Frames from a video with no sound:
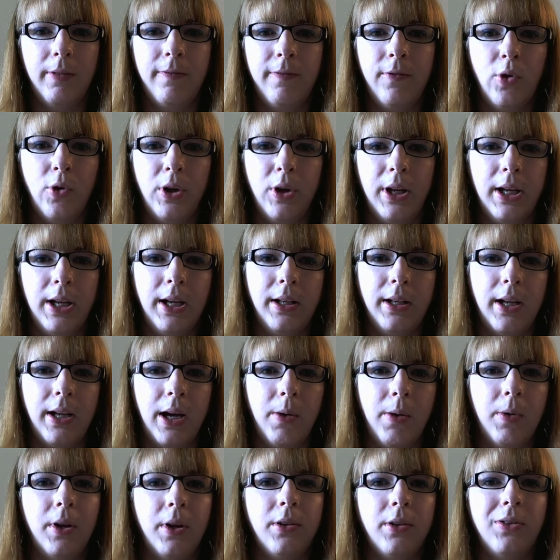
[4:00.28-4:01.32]

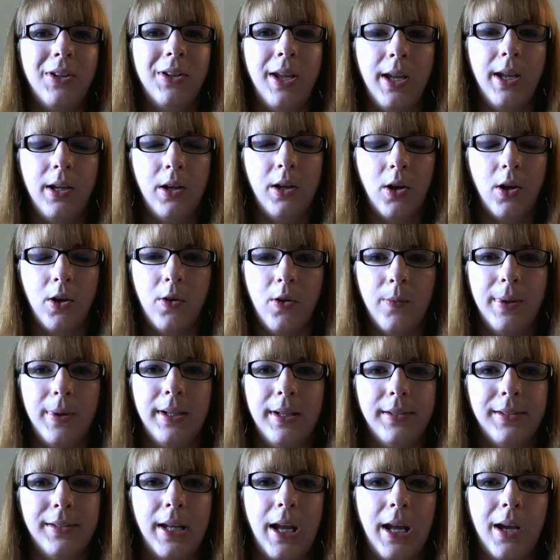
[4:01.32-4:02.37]
48-hour take-home
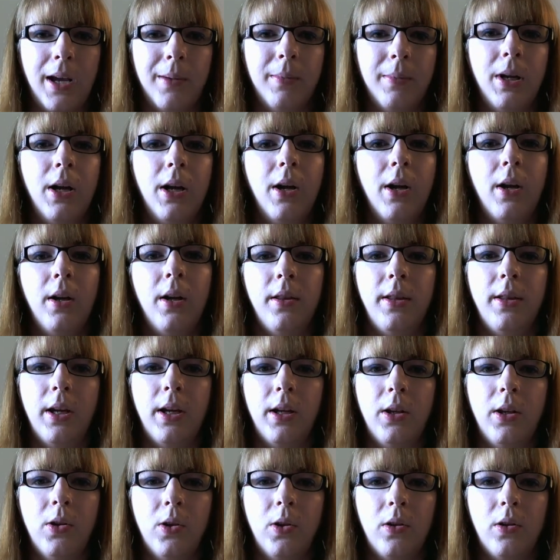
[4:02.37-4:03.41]
exam
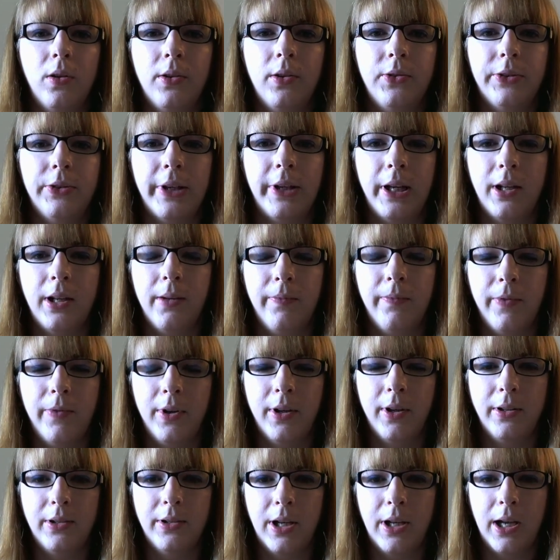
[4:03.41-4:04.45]
that you'll sign up
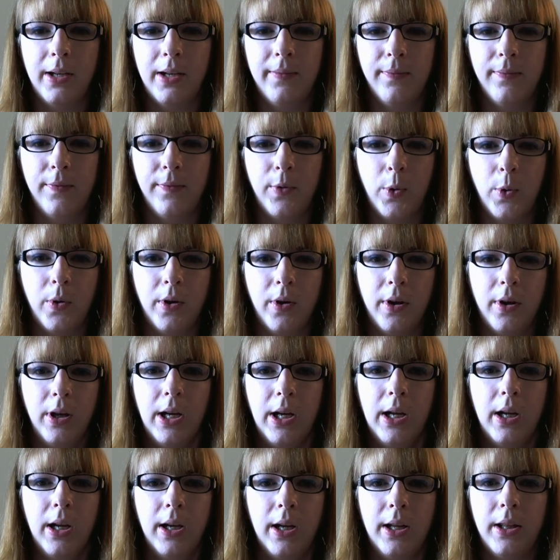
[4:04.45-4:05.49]
for a time for,
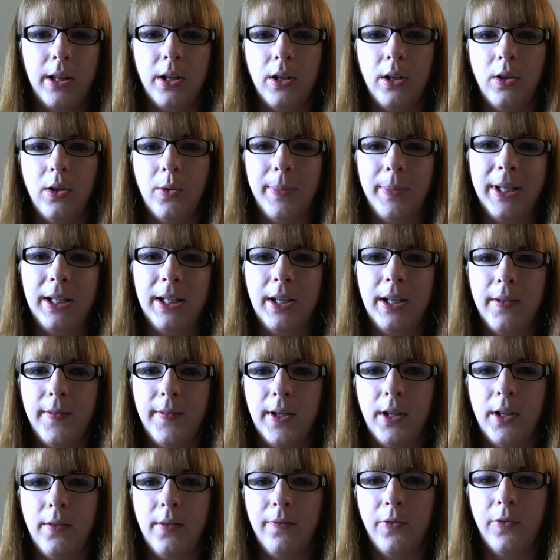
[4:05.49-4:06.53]
and then you'll be
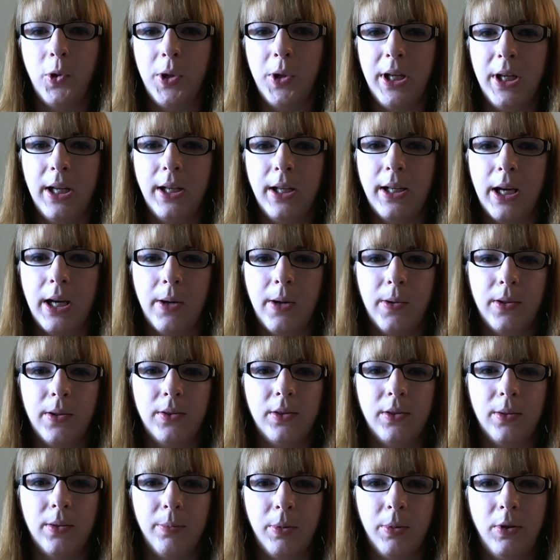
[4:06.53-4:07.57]
given 48
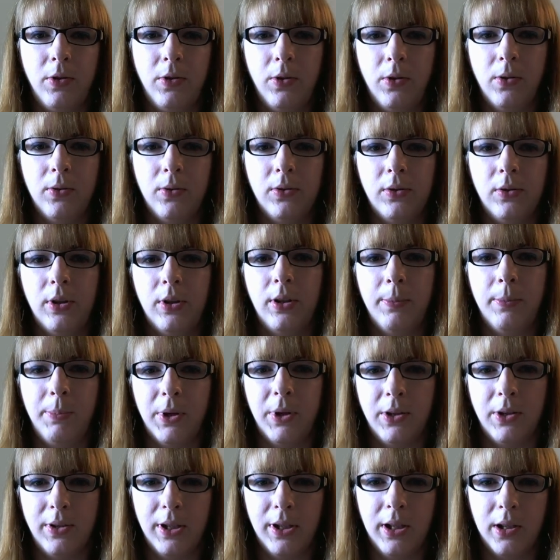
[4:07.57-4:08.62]
hours to produce a
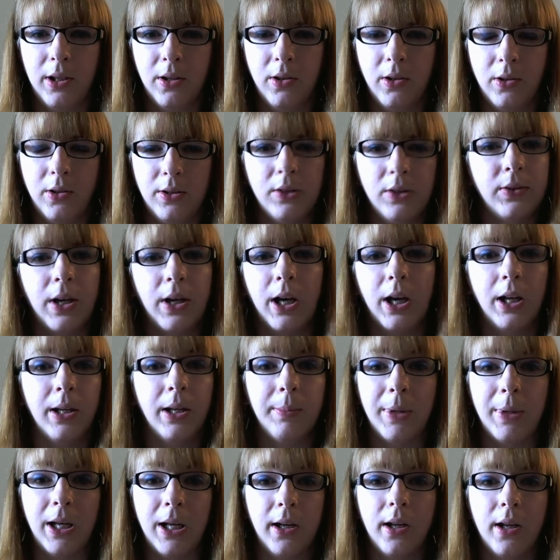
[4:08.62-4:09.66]
particular design.
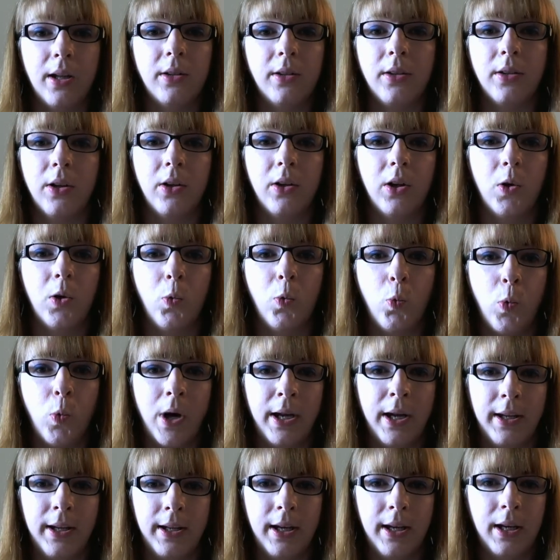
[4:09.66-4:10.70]
I'm not going to tell you
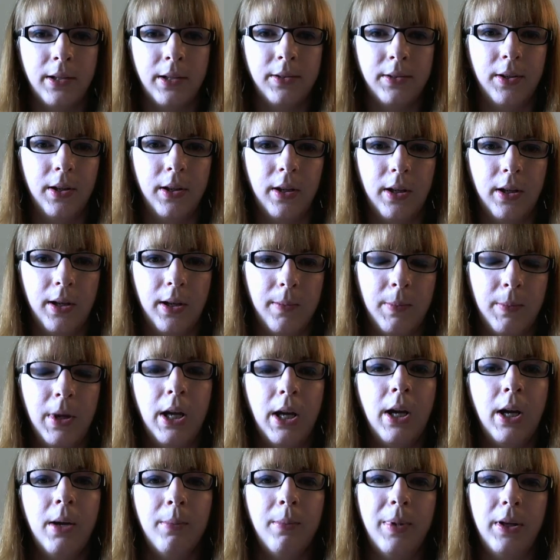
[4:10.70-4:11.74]
what yet,
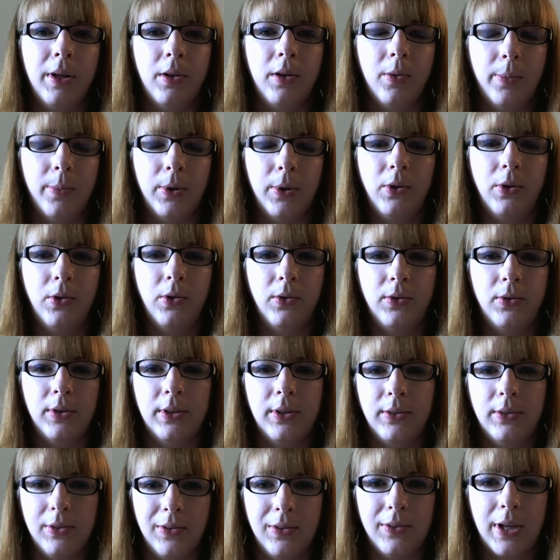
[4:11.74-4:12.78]
but you'll produce
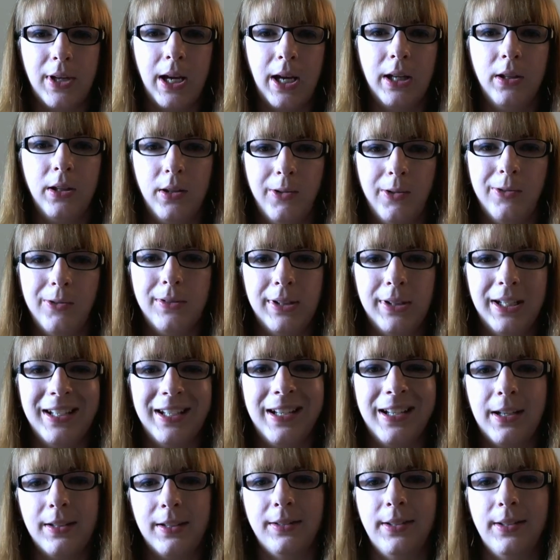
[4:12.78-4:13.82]
this design using
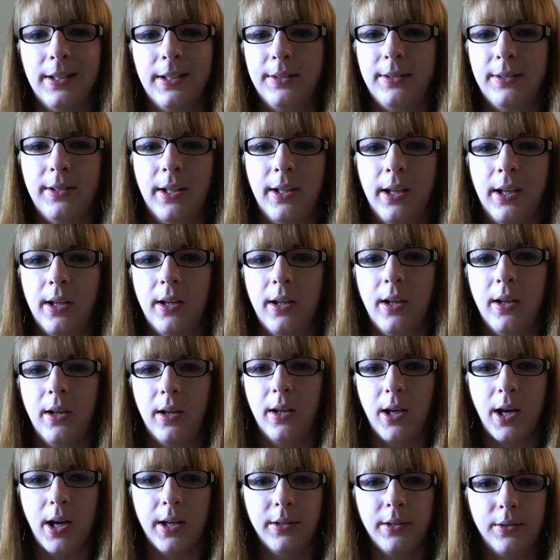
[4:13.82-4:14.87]
existing
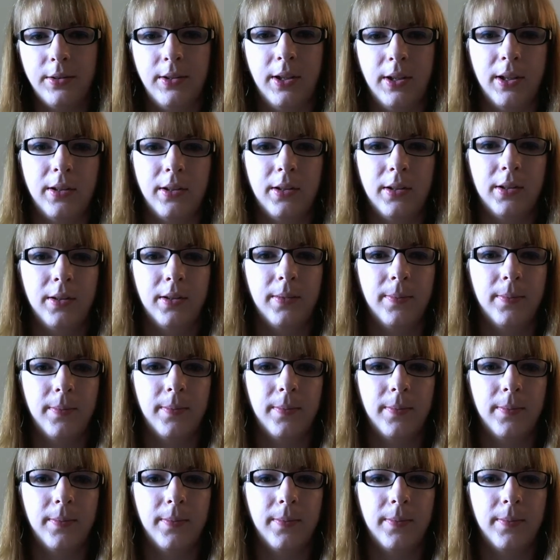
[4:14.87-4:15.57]
content.